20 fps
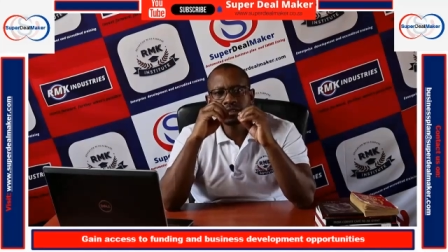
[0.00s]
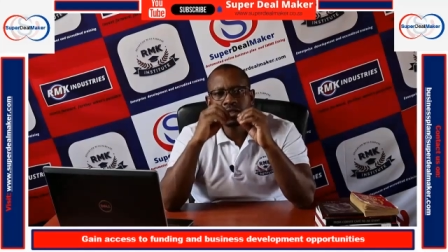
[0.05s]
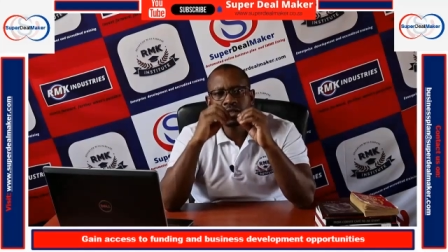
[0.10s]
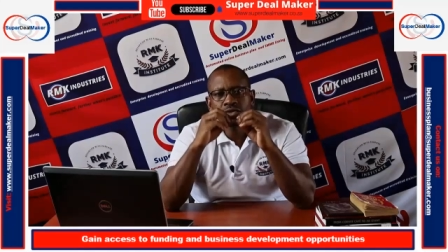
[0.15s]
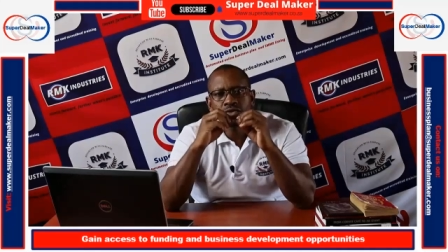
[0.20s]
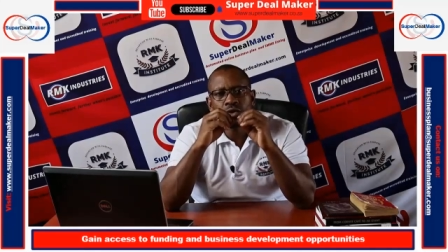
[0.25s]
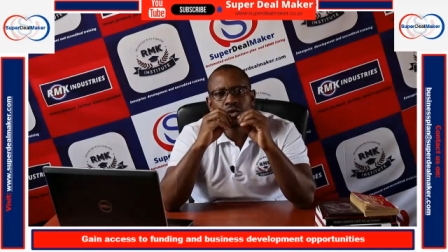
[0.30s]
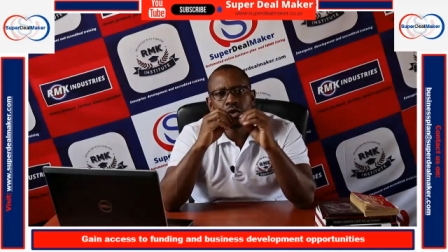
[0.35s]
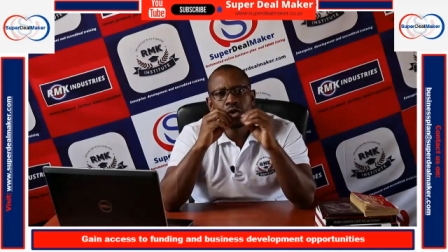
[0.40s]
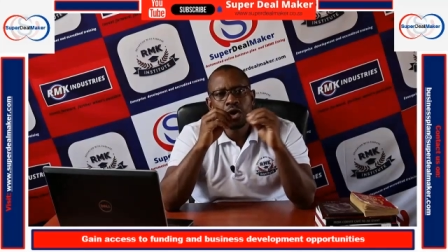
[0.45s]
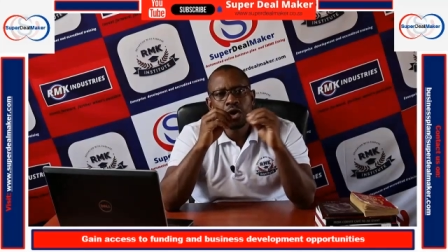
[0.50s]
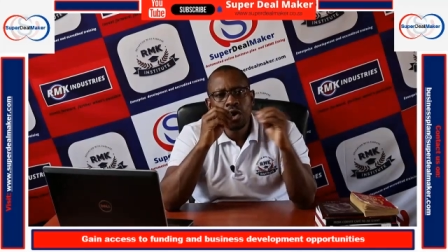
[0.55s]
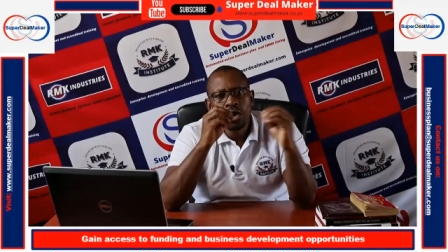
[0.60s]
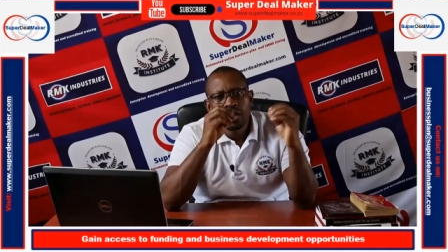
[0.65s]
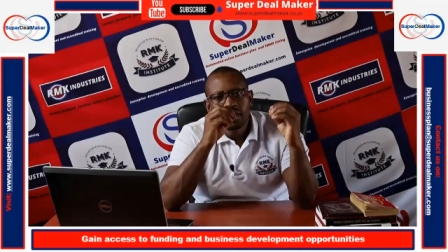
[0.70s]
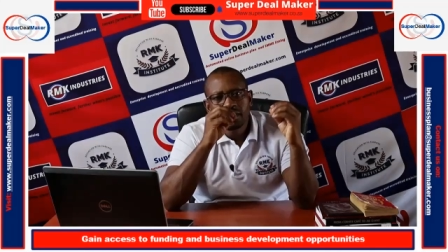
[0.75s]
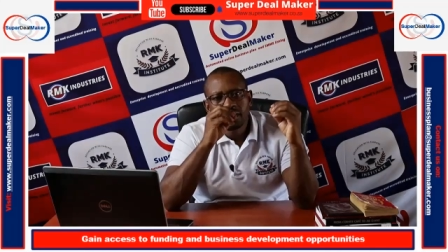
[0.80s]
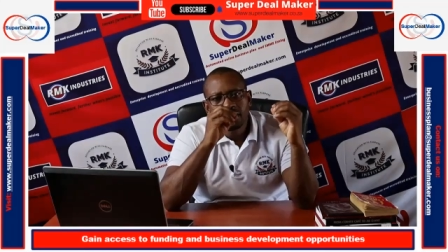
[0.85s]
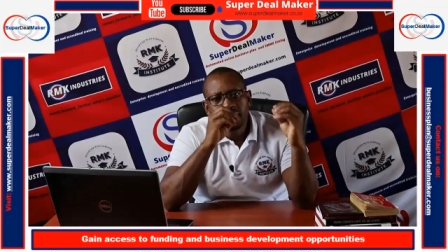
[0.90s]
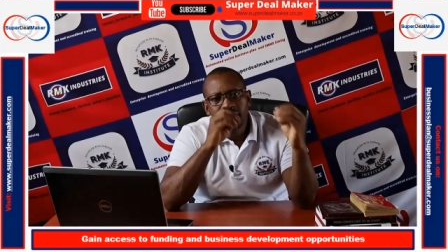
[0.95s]
So
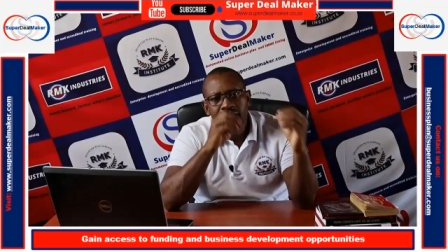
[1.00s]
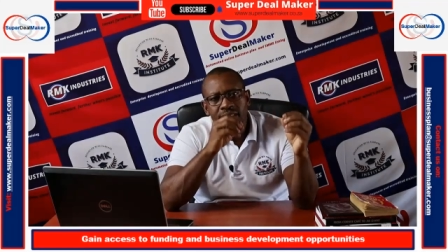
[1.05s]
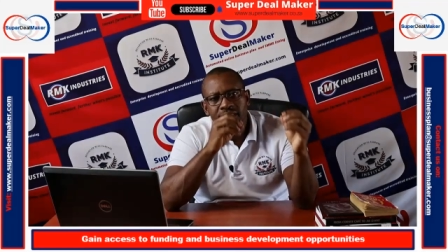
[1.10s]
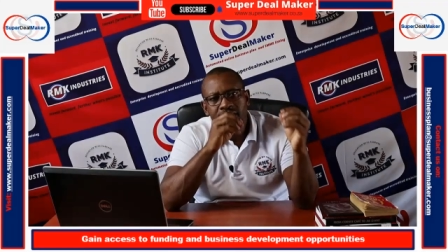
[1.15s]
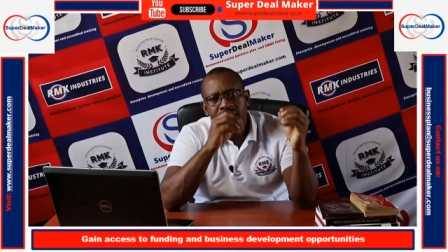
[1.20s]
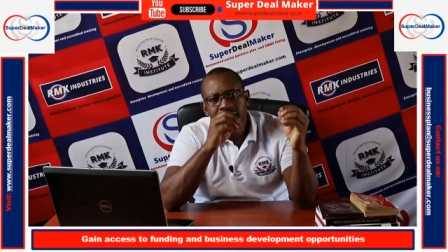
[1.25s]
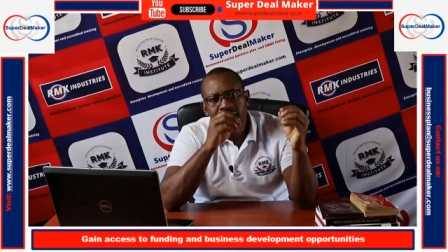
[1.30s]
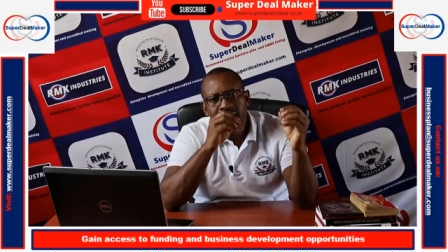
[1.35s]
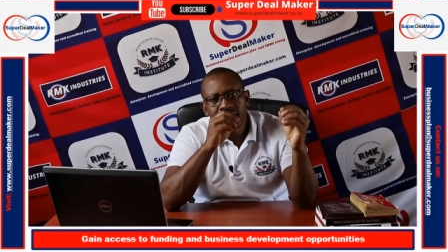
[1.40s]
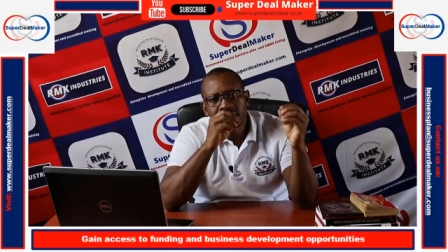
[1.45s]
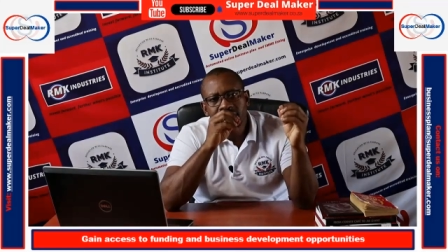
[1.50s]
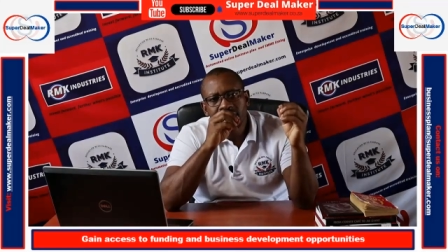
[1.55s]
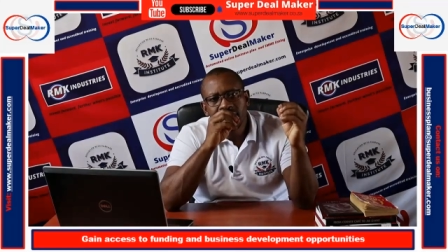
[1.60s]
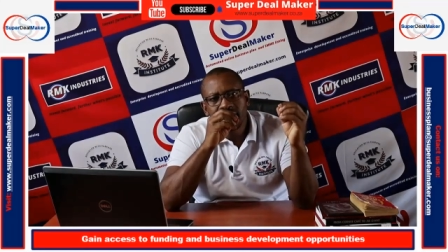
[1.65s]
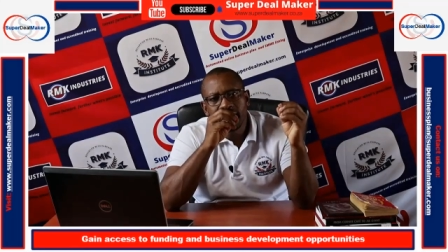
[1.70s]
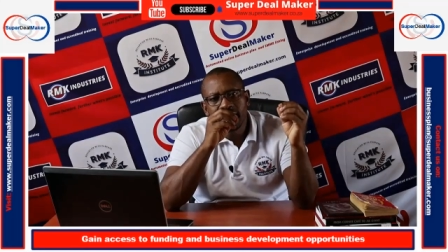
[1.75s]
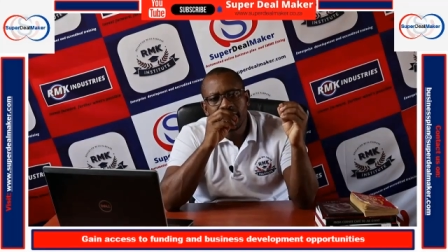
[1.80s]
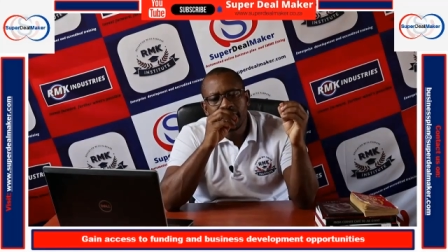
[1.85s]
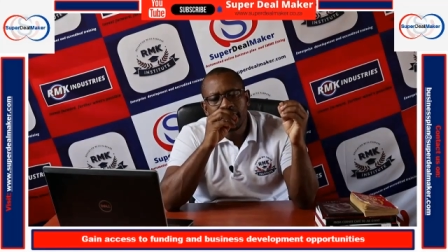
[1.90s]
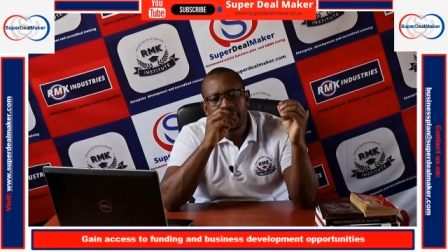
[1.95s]
skills
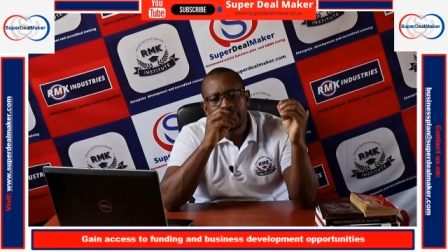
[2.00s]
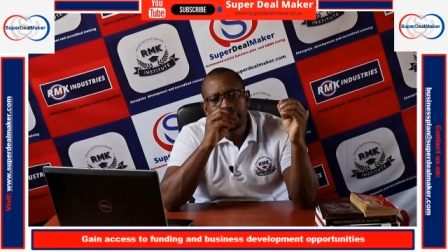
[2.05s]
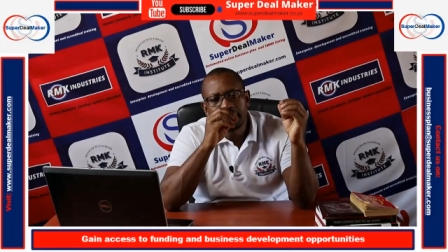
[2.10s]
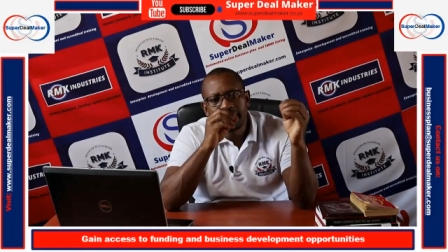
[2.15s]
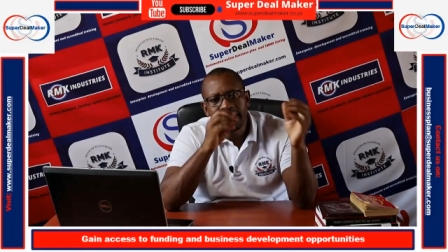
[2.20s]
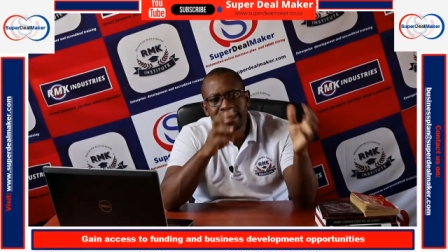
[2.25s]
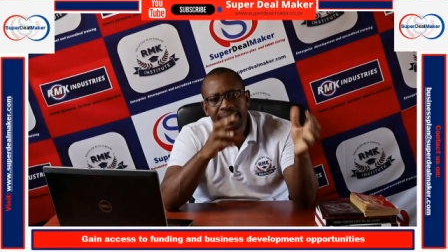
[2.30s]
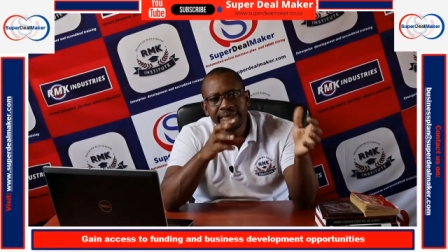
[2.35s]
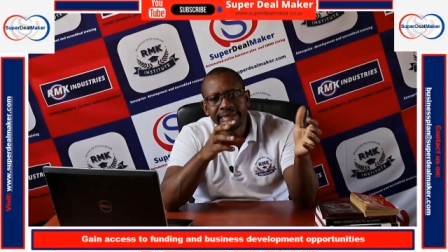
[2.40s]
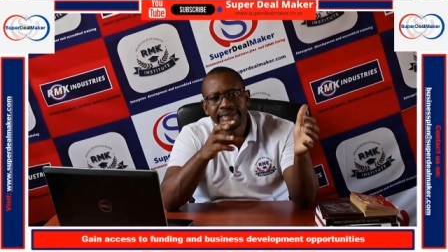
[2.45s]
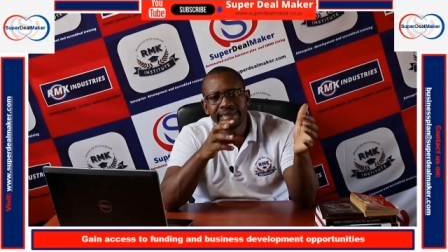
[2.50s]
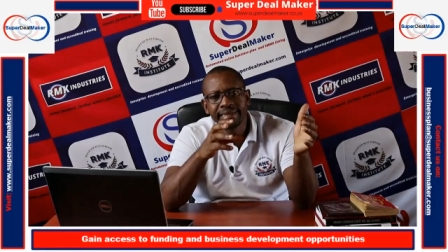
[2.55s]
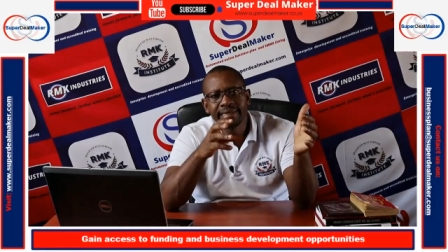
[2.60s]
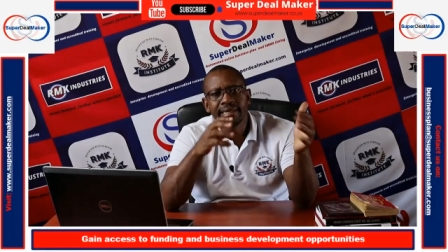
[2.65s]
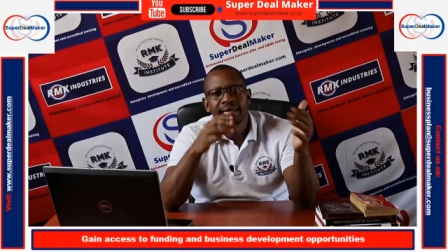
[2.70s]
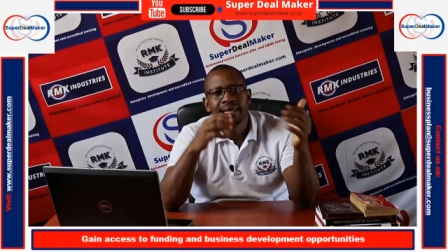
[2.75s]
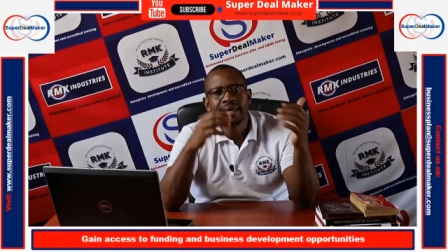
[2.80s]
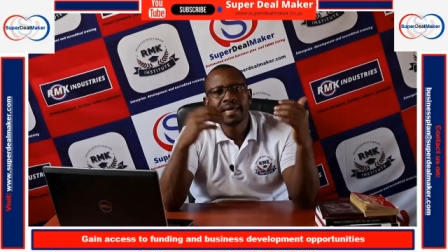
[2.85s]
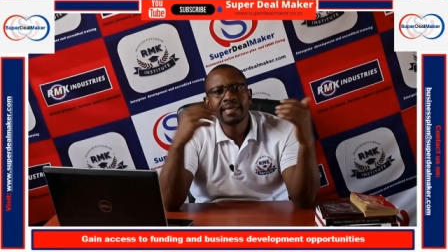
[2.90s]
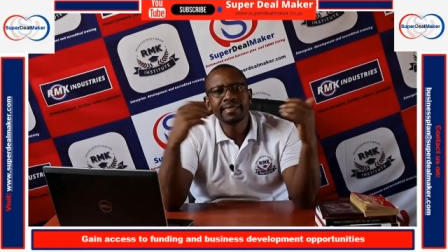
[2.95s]
uh,
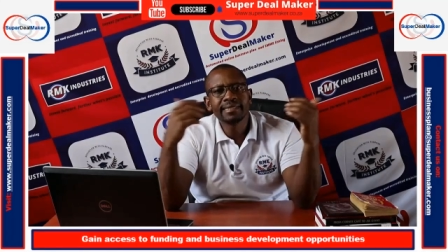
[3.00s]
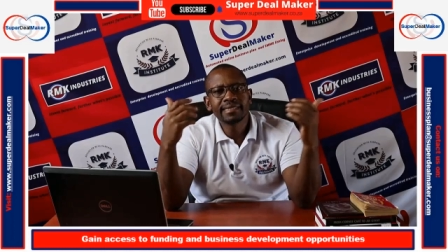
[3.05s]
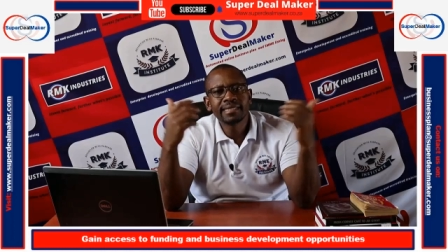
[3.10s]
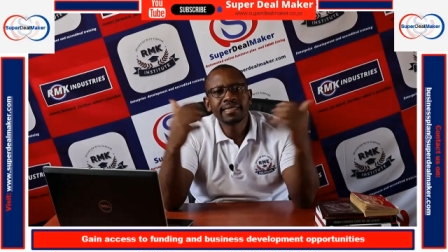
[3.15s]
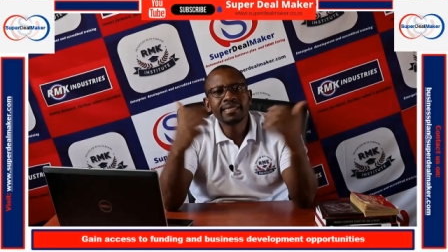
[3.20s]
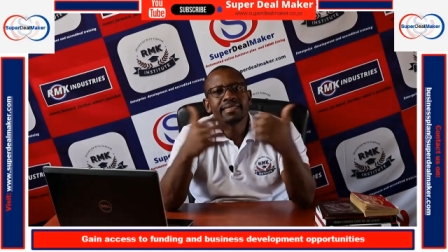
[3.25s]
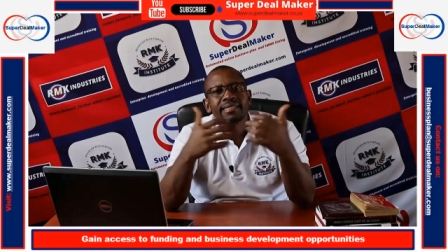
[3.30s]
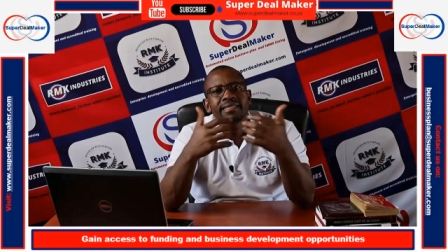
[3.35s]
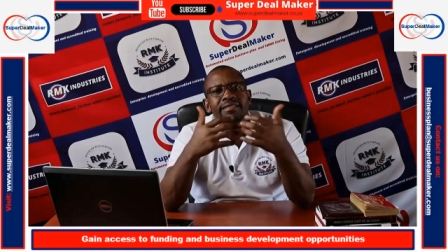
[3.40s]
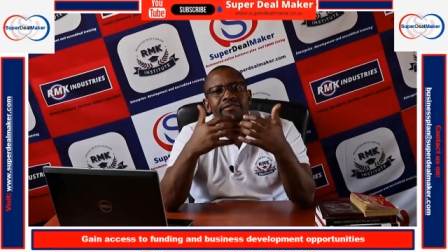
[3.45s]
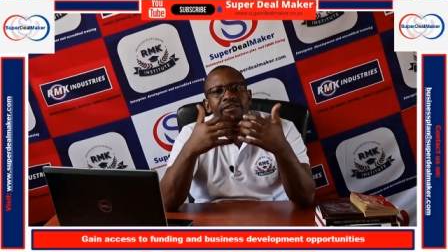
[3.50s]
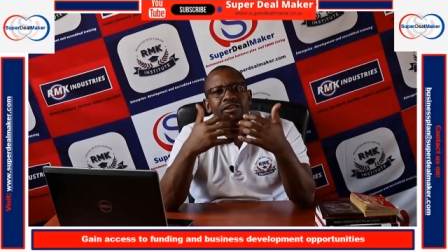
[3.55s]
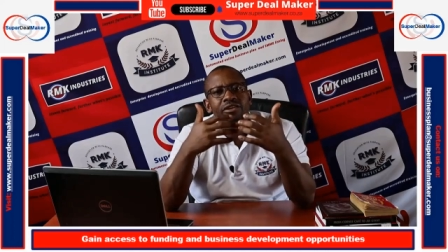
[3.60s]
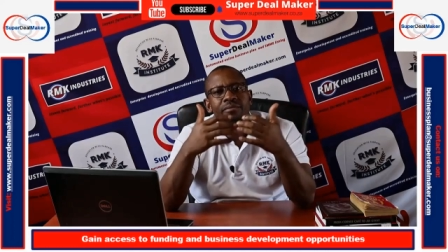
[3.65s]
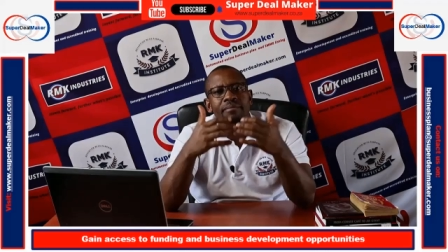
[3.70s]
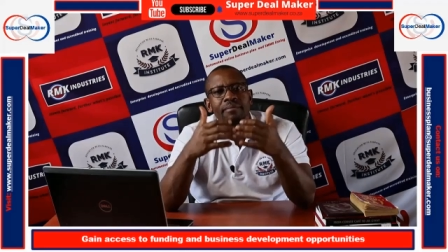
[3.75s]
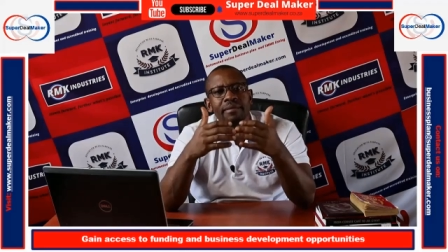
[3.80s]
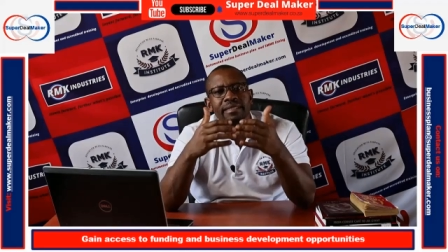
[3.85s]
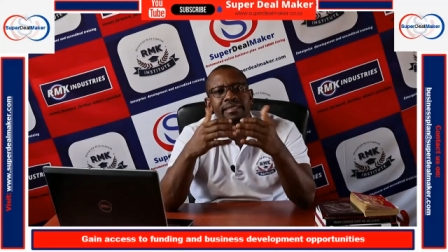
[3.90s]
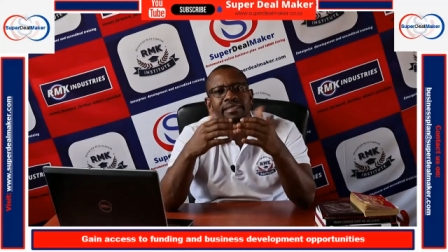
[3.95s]
planning and skills
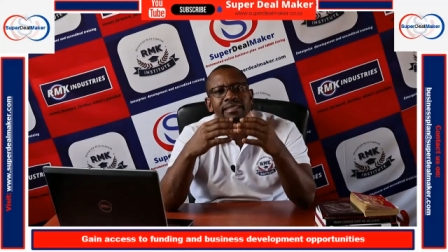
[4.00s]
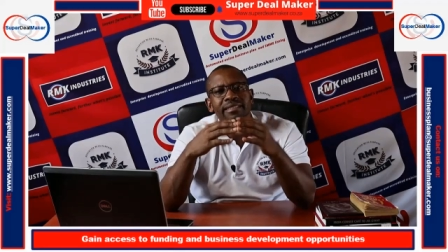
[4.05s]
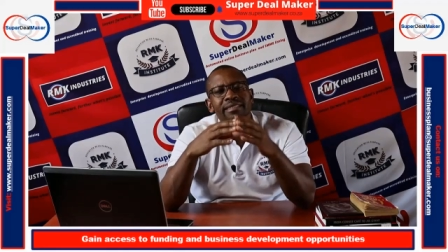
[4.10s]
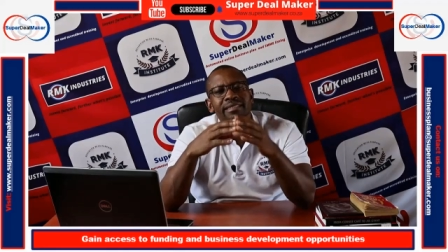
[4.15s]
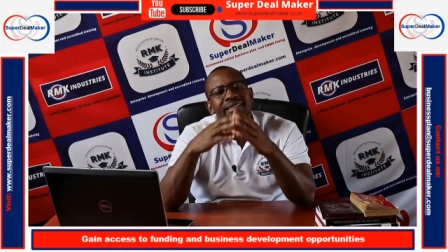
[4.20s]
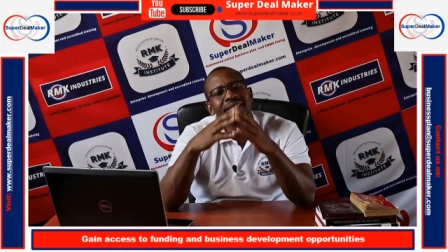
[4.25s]
development,